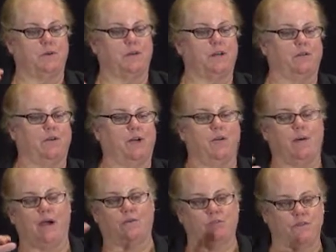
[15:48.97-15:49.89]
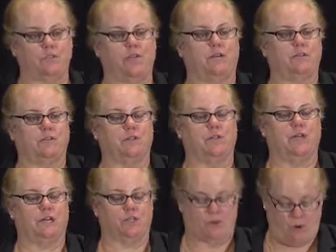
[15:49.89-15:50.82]
it would kind of gray you out and just take you to the
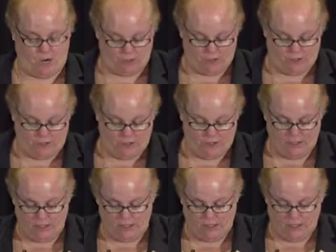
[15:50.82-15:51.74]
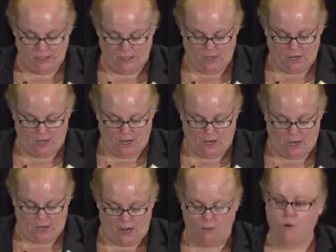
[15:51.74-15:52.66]
next question,
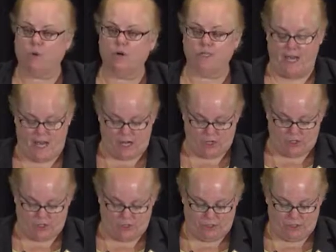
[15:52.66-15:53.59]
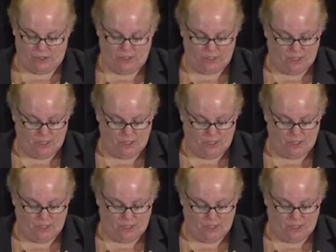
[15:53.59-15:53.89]
or dashes.